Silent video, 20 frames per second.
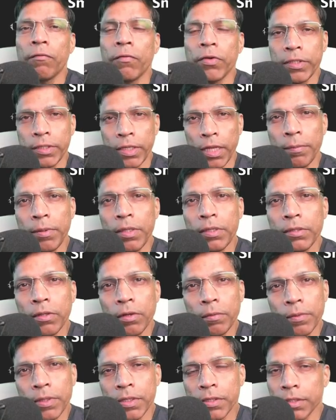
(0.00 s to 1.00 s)
For table
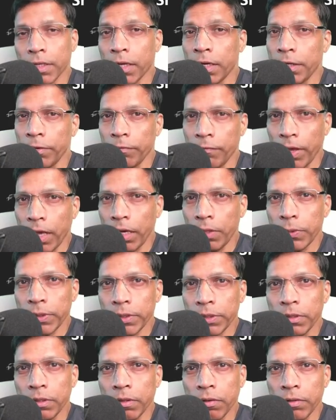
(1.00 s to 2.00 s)
topics and
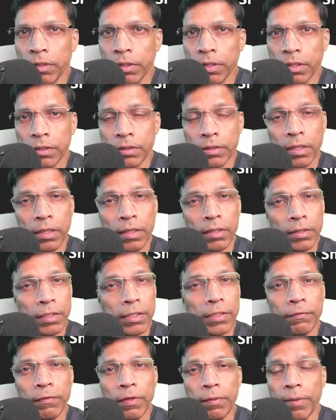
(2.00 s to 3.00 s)
evaluation contests,
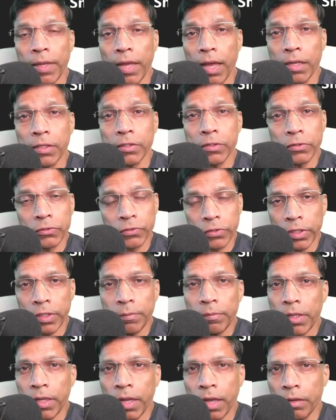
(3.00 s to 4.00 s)
this will be
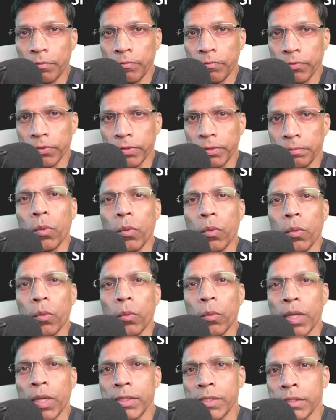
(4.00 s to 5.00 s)
extremely helpful.
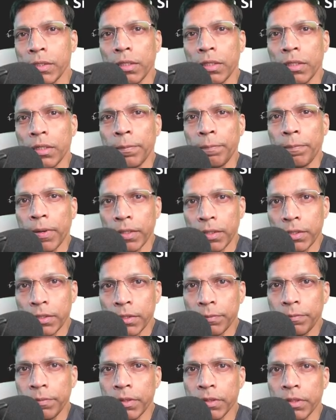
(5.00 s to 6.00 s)
Once a
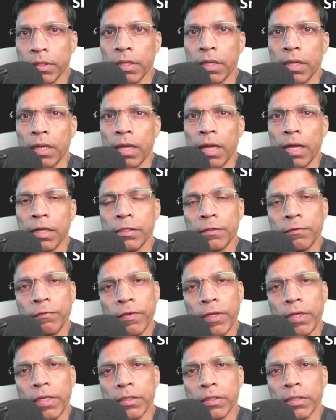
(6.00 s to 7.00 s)
participant has
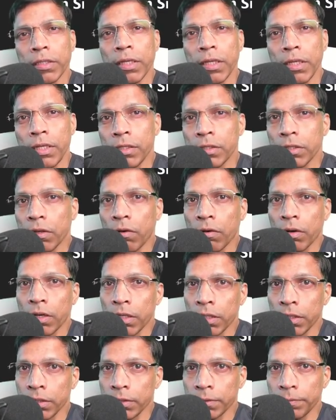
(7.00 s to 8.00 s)
finished his or
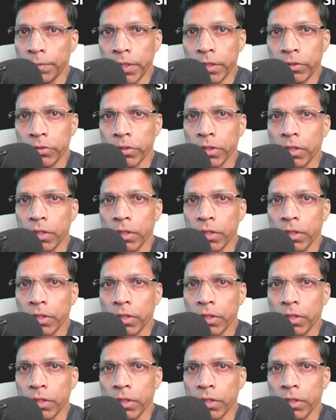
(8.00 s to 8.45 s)
her speech,